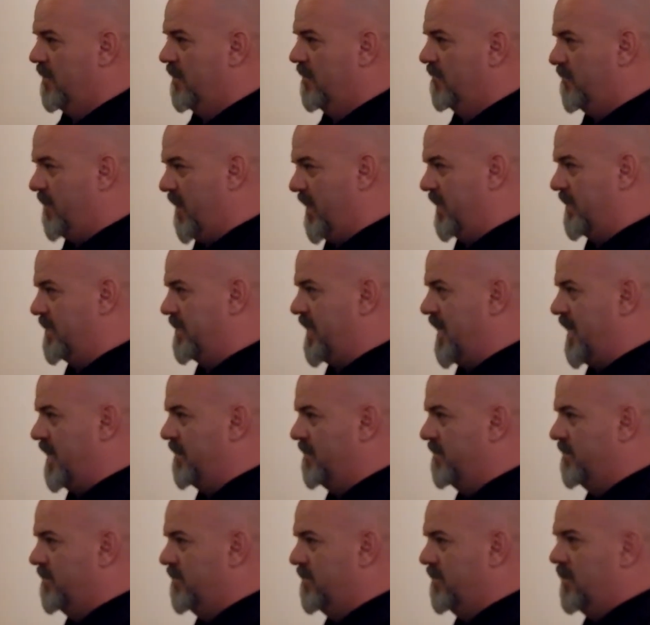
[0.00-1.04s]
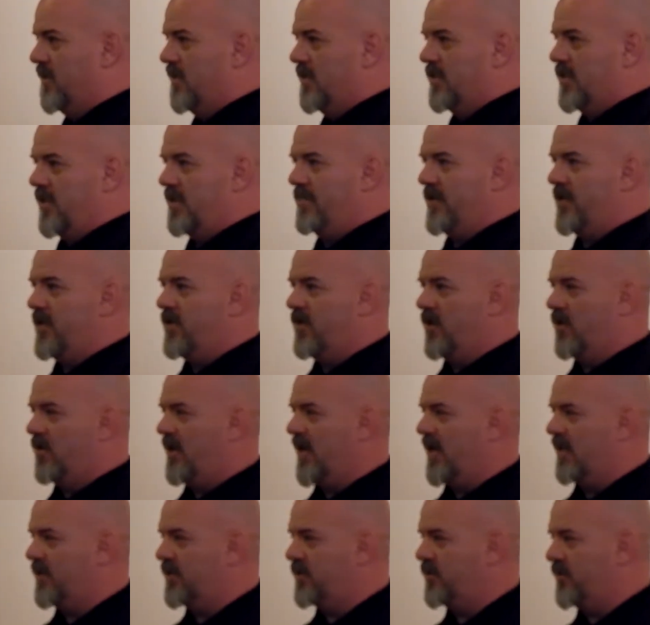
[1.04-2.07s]
Frankenstein. Does anybody know
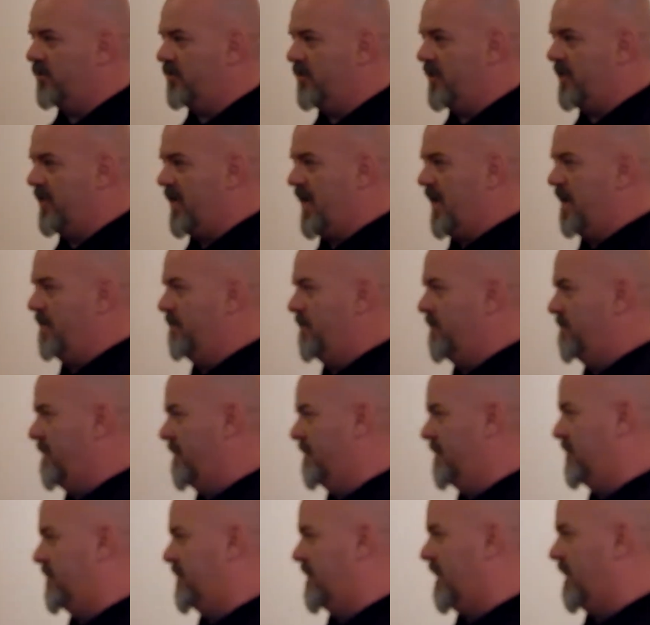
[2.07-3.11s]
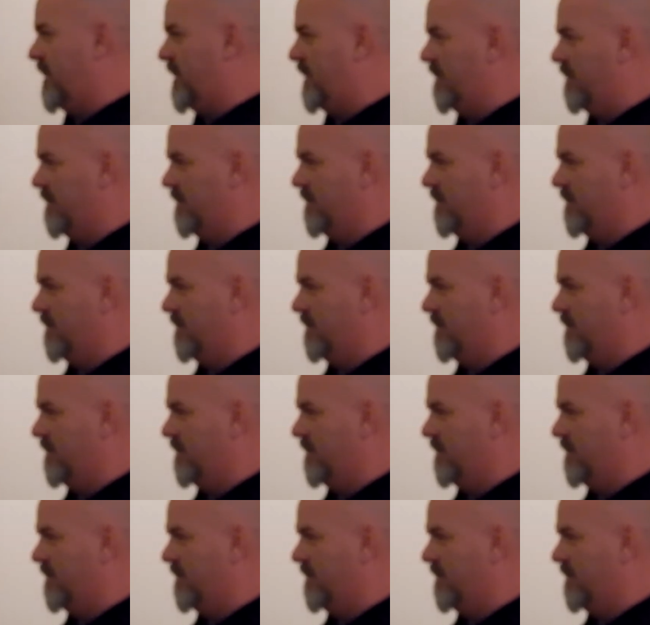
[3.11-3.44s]
how the story came to Mary Shelley?